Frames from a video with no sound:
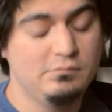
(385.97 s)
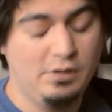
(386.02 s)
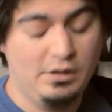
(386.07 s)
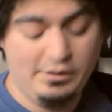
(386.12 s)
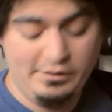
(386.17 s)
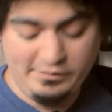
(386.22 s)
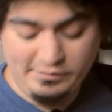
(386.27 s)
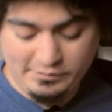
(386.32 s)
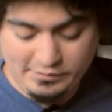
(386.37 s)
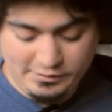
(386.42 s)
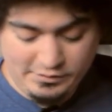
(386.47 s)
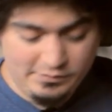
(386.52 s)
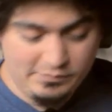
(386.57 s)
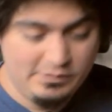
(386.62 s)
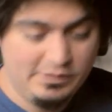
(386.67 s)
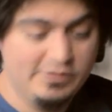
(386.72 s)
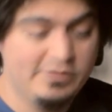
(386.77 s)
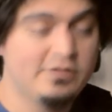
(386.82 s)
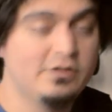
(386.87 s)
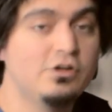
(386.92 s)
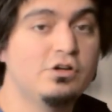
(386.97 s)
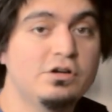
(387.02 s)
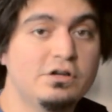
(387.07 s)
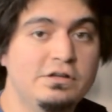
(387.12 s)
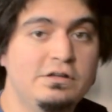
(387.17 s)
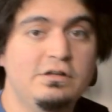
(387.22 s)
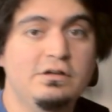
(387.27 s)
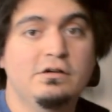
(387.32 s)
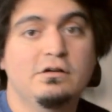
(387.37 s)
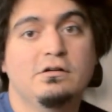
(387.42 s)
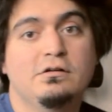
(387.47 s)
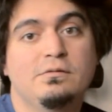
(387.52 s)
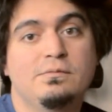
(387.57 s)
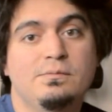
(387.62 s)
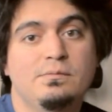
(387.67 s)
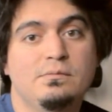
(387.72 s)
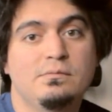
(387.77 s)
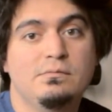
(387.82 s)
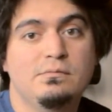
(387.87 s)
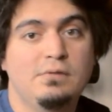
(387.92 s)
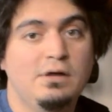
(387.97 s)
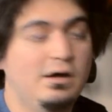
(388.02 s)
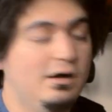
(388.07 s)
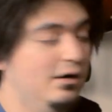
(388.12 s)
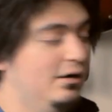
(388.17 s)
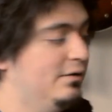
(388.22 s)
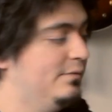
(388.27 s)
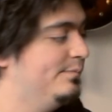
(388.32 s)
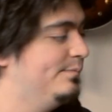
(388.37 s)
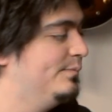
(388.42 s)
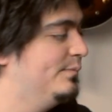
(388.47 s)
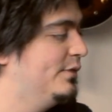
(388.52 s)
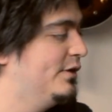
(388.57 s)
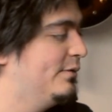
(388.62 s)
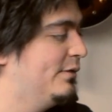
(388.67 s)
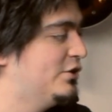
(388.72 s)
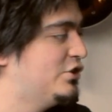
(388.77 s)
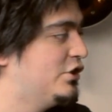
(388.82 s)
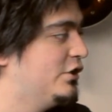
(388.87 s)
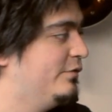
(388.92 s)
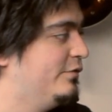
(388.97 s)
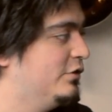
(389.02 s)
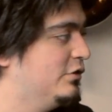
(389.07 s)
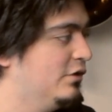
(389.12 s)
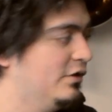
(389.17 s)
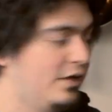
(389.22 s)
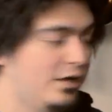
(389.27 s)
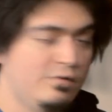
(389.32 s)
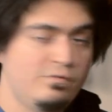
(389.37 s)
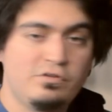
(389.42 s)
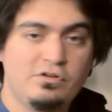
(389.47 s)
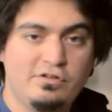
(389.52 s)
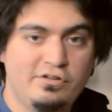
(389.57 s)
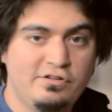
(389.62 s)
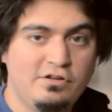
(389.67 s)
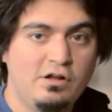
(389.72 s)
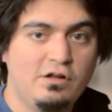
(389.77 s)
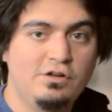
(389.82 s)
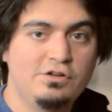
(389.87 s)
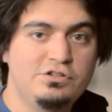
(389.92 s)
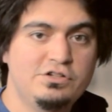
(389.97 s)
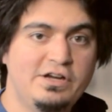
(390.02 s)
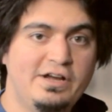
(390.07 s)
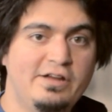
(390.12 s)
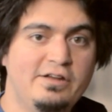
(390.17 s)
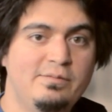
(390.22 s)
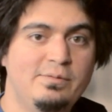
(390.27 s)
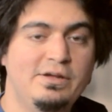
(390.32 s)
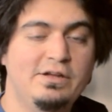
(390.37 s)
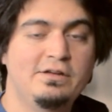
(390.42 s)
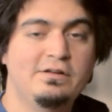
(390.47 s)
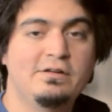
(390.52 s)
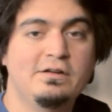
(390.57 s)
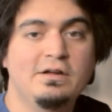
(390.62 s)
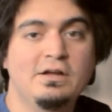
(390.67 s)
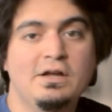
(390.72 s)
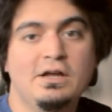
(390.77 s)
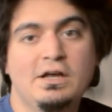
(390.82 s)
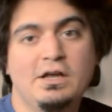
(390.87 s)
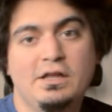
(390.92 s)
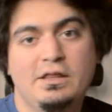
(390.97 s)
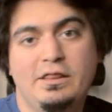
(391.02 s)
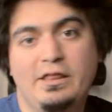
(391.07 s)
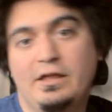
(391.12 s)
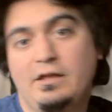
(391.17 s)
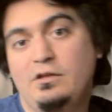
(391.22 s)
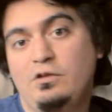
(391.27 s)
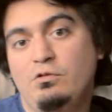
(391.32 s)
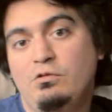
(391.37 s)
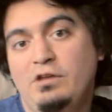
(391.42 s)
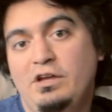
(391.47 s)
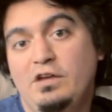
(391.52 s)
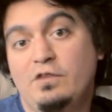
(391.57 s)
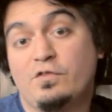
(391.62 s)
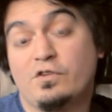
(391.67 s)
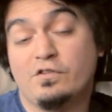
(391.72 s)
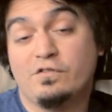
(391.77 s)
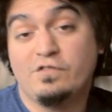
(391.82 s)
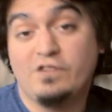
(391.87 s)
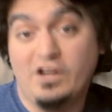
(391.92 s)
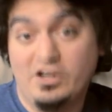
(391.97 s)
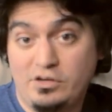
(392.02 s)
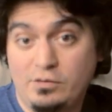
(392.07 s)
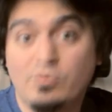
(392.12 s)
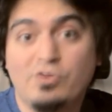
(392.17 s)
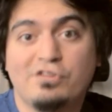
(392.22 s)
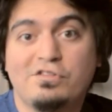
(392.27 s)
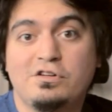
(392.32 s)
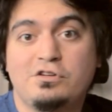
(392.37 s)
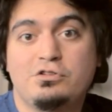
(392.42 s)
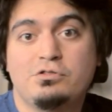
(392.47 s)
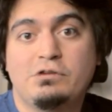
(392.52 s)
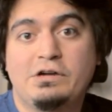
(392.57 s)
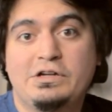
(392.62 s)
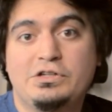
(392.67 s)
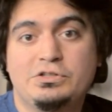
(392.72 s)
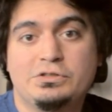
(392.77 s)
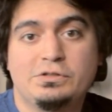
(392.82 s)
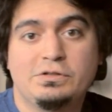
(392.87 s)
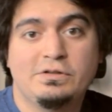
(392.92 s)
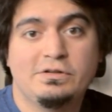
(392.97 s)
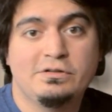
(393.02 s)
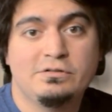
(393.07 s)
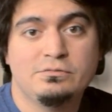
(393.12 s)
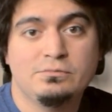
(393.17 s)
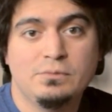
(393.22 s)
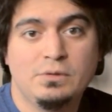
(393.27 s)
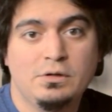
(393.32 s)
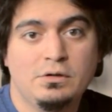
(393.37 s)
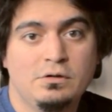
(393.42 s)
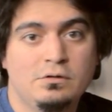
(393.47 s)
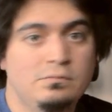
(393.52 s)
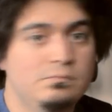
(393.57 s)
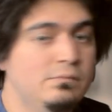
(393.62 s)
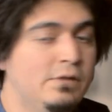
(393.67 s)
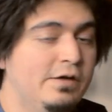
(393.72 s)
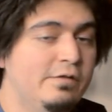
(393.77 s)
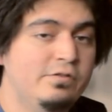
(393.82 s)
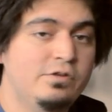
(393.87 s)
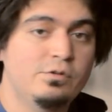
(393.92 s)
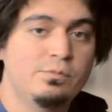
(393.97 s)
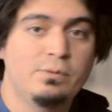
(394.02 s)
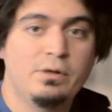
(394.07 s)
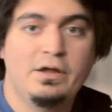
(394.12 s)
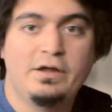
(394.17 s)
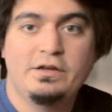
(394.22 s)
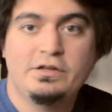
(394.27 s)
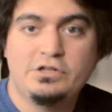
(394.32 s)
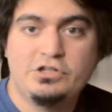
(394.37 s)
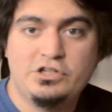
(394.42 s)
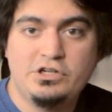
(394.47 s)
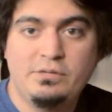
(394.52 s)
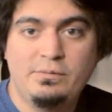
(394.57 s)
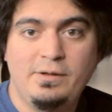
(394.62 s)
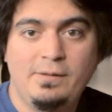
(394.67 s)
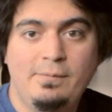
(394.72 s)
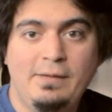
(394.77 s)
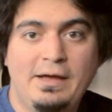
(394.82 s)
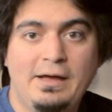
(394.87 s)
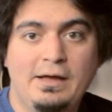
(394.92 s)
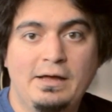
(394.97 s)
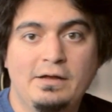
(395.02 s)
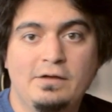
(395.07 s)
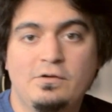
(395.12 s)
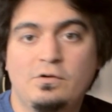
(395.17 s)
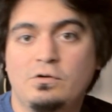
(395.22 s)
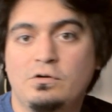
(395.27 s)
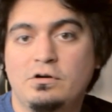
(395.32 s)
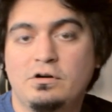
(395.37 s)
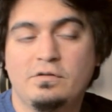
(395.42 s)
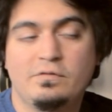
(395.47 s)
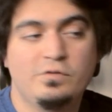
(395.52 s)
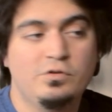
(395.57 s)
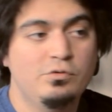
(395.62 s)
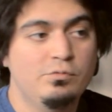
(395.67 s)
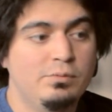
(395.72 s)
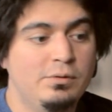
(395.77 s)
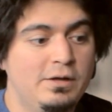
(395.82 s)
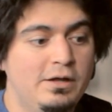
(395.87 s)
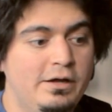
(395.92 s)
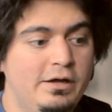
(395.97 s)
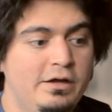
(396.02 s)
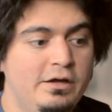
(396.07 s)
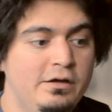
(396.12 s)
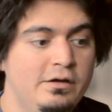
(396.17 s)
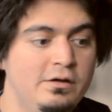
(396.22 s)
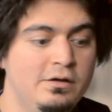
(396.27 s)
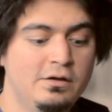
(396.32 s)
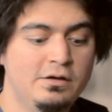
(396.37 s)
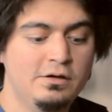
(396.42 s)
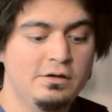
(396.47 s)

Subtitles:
Honestly, it's a good deal, especially if you're looking for a solid jazz bass that you need for flexible situations. If you play in a GB band, or if you play